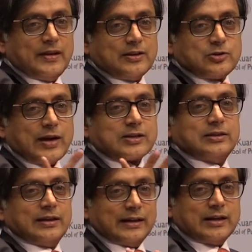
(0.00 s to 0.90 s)
to
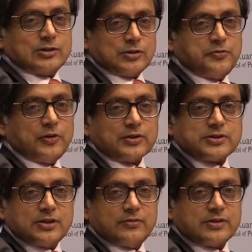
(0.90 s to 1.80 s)
actually get into the Foreign
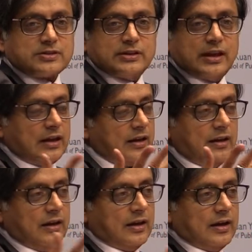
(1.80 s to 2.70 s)
Service. Today,
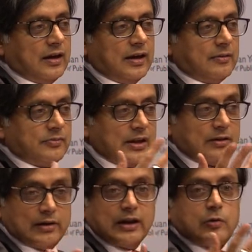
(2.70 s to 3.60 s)
uh, they're
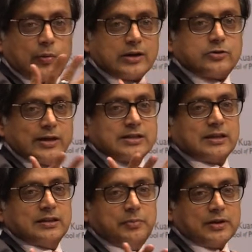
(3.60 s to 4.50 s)
really quite
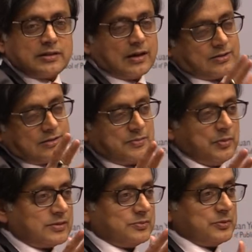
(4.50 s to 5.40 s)
dredging the bottom, I shouldn't say
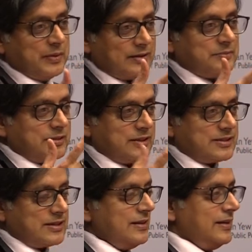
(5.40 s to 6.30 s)
bottom of the barrel,
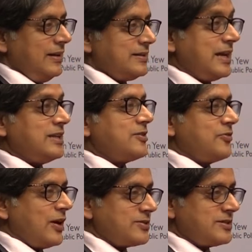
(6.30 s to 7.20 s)
because tens of
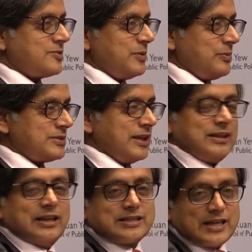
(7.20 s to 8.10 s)
thousands of people take
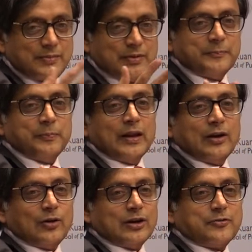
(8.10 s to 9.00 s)
the exam and
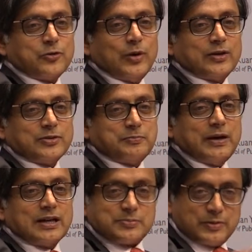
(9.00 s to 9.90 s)
only a few hundred
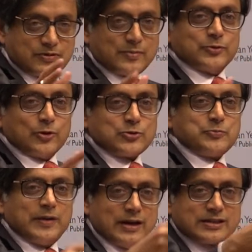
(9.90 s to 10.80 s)
pass. But from those who
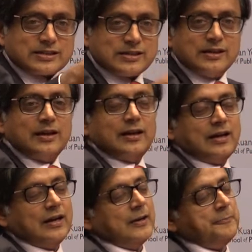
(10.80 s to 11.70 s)
pass,
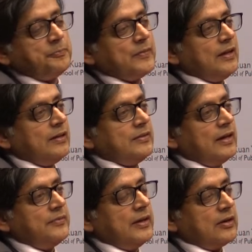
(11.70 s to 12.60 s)
um, uh,
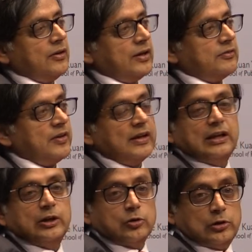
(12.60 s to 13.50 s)
they're, they're going fairly
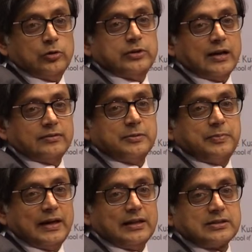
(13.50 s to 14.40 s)
low, low down the
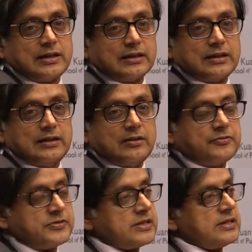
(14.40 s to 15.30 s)
pile to get their
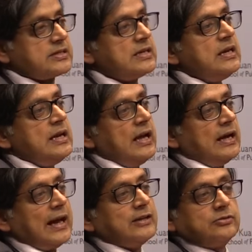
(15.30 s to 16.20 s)
officers.
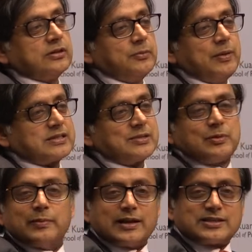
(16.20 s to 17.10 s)
And I don't think the best
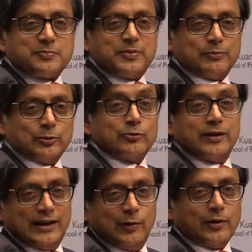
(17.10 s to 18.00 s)
diplomats are people who
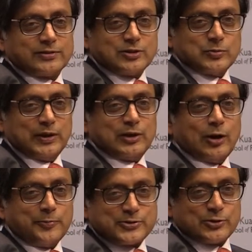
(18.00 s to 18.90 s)
really wanted to be
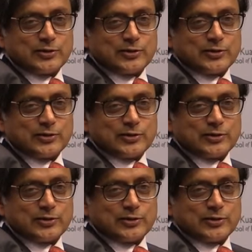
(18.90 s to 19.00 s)
cops or